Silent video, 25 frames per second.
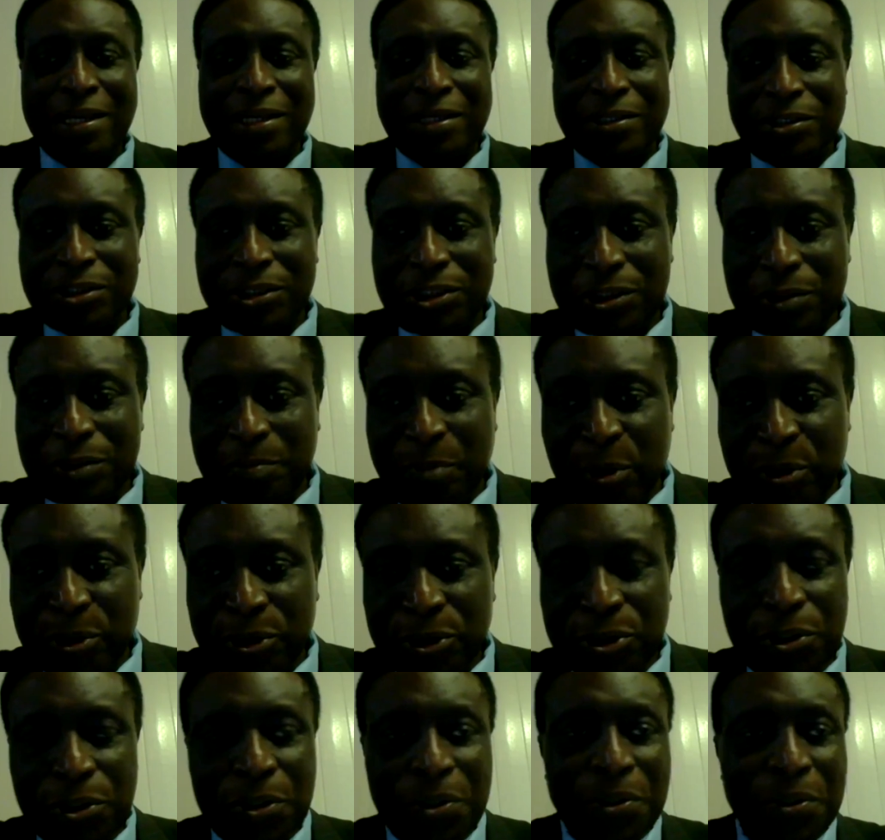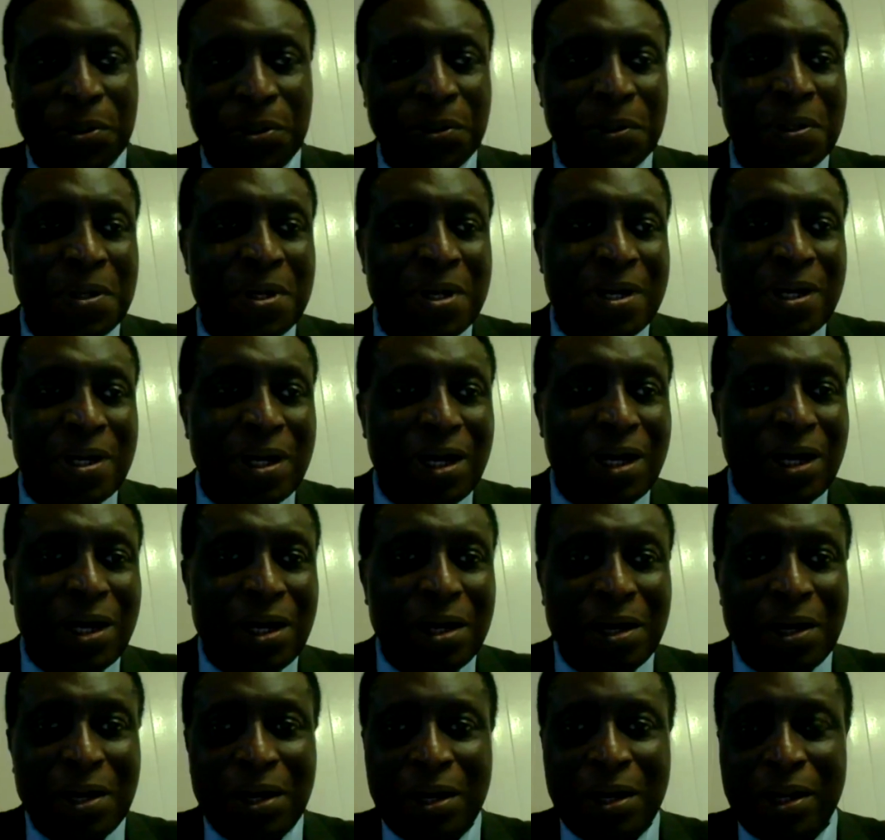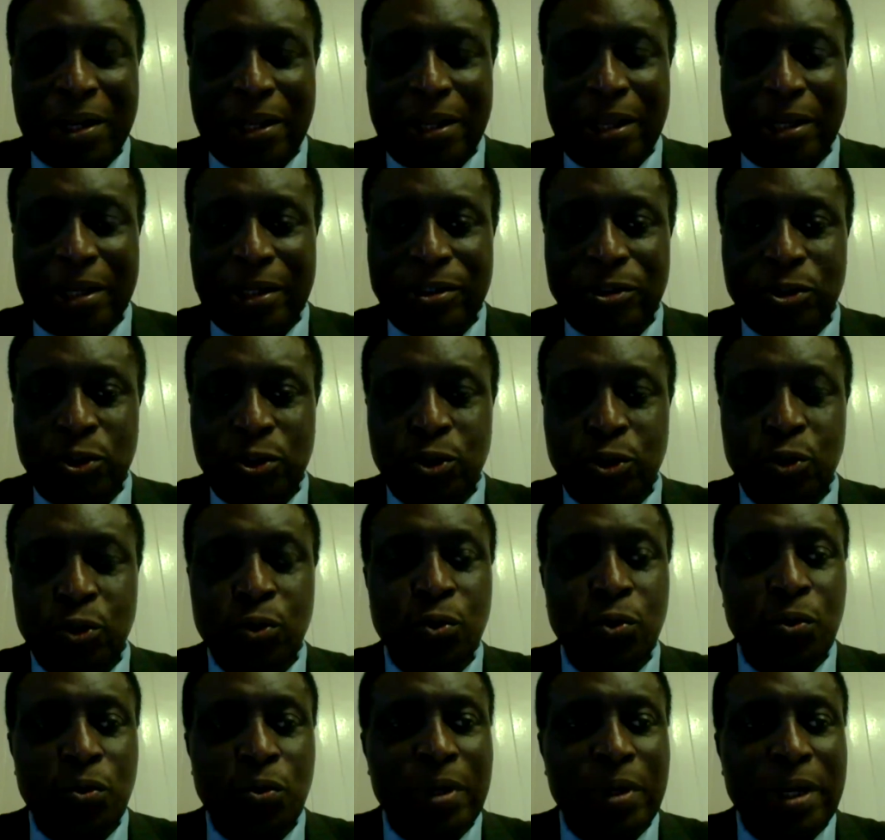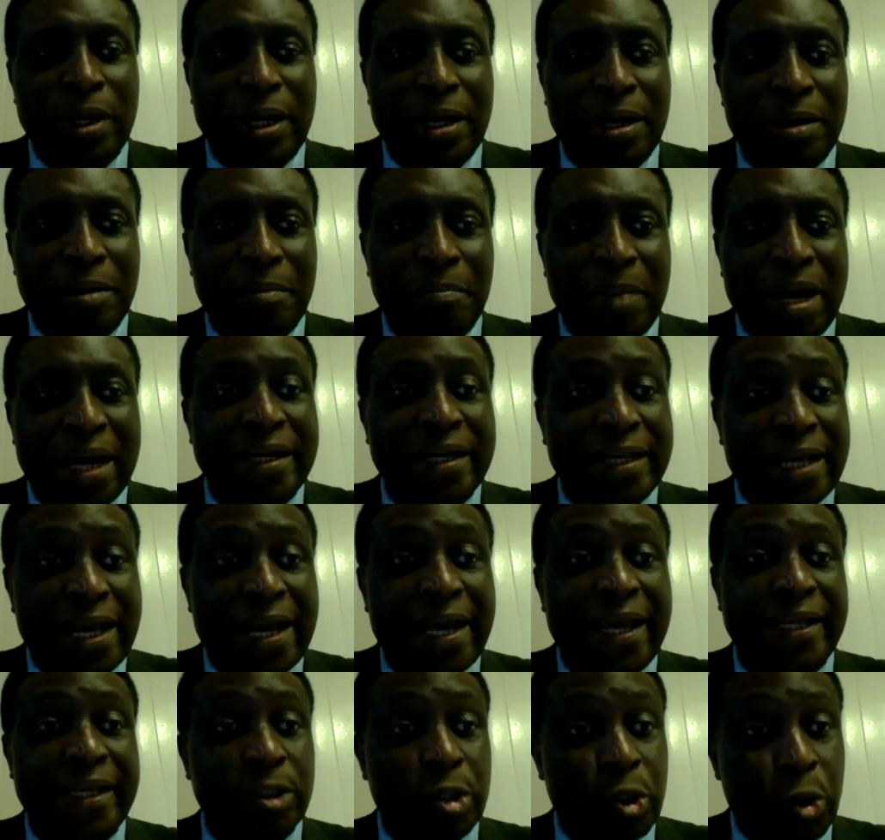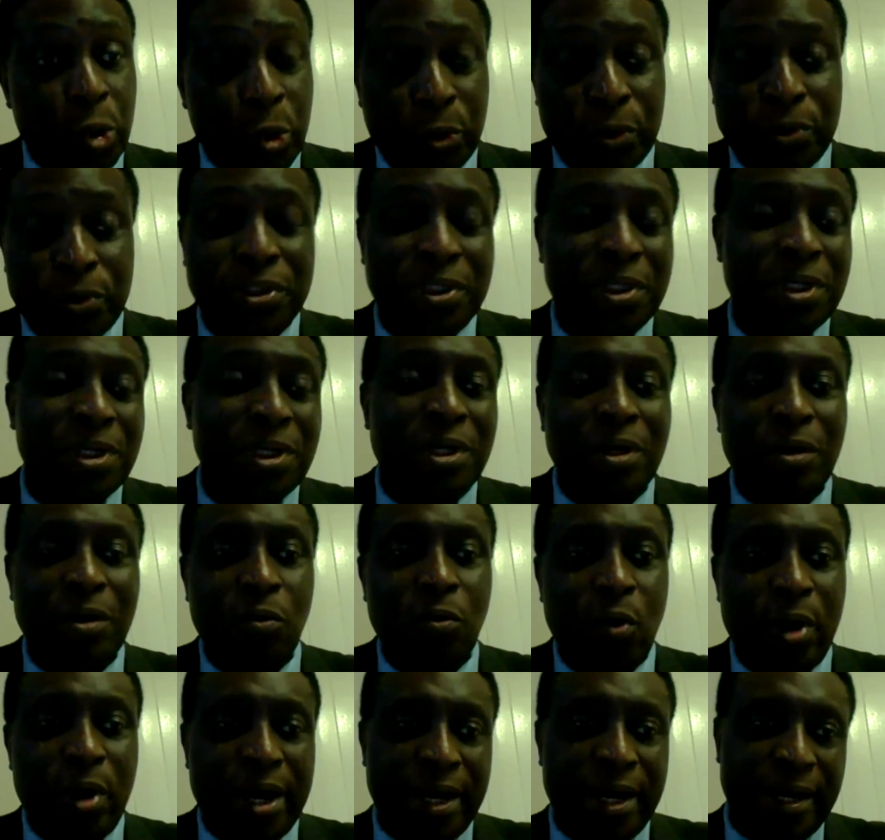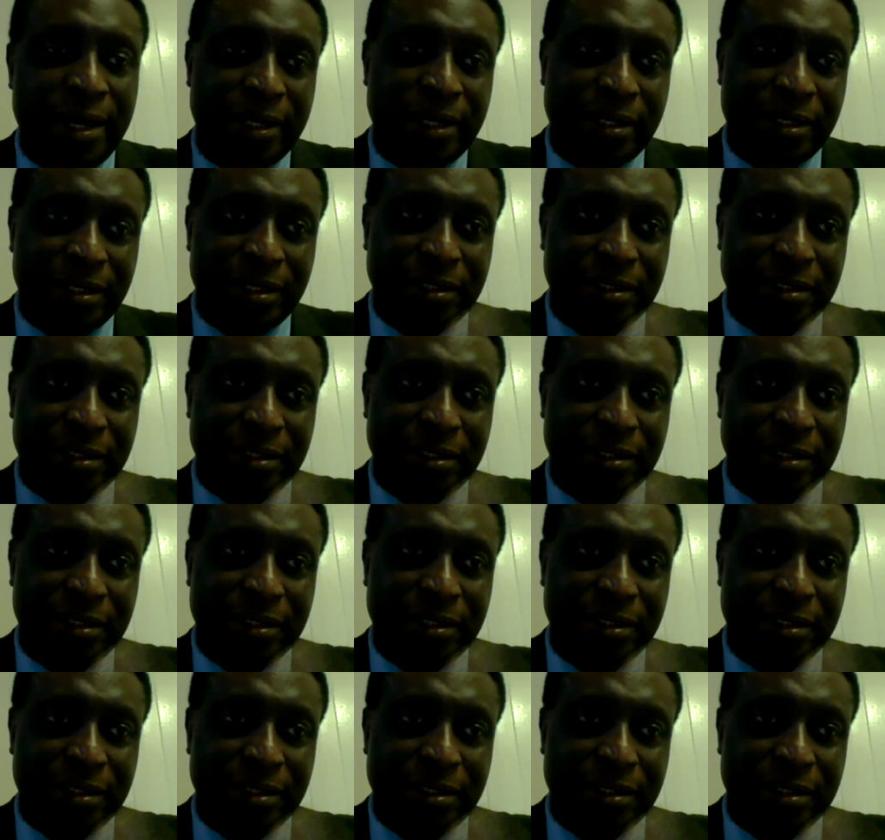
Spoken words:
supposed to do mankind good were